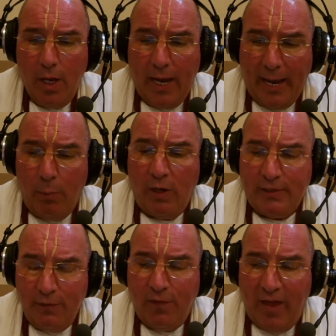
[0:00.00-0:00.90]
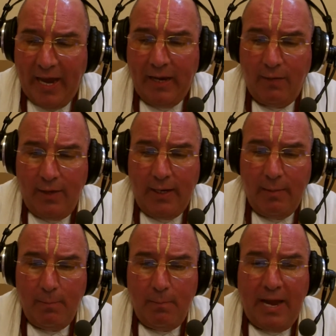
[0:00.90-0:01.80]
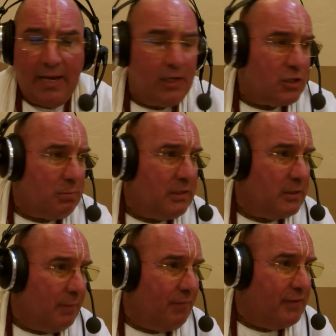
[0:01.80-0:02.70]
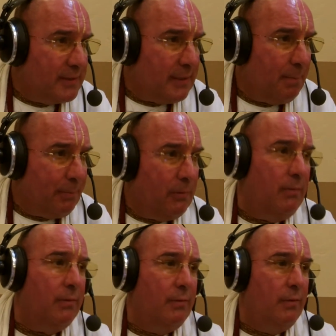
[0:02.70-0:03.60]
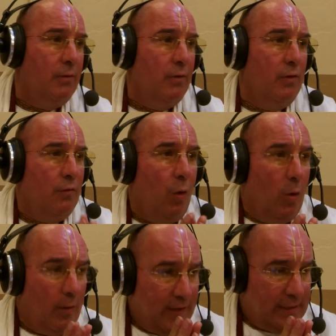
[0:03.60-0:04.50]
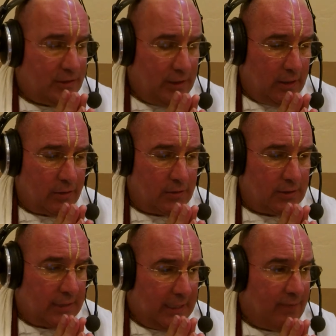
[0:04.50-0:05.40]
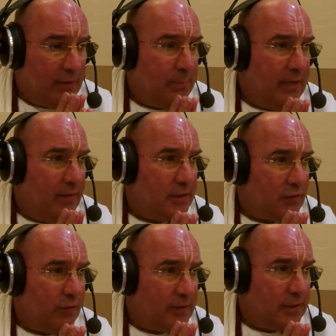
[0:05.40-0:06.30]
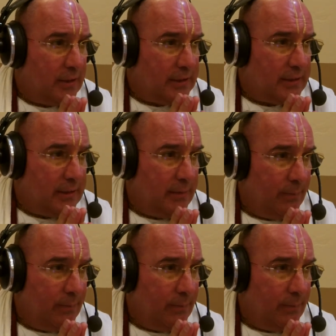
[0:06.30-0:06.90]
And I want to thank the management of this temple all these years giving me this facility.